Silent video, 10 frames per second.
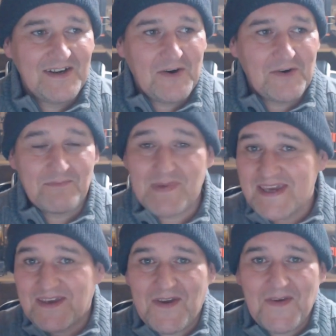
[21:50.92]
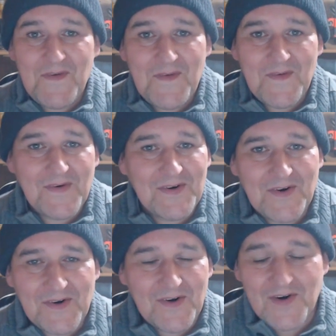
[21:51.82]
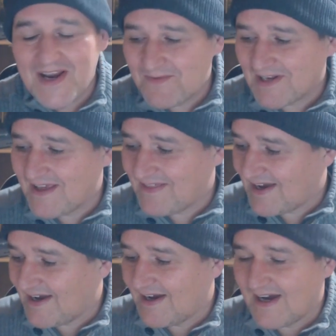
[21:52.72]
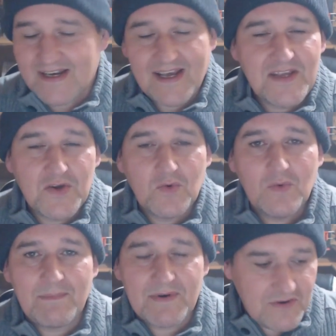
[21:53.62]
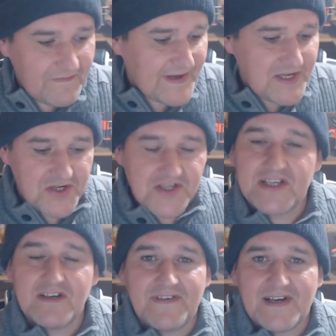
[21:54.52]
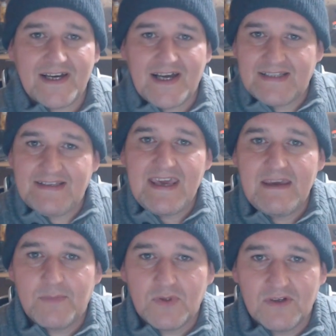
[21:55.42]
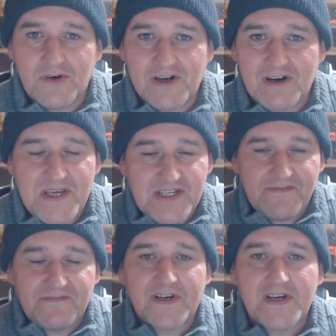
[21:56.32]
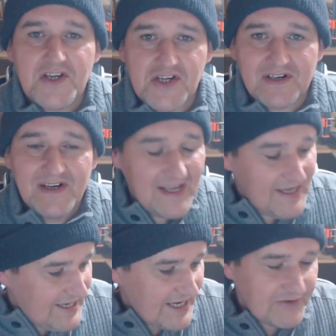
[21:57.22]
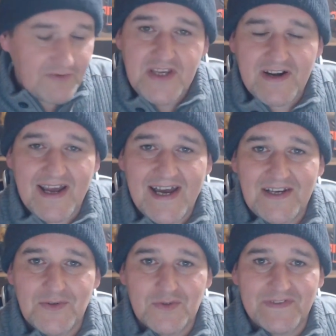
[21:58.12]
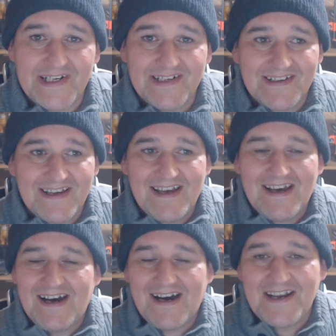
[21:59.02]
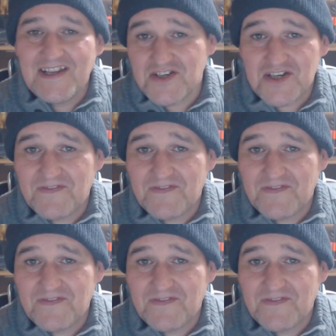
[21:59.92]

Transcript: or B&Q or anywhere like that, and you go up and you find yourself a table or a piece of furniture and run your hand over it, and it just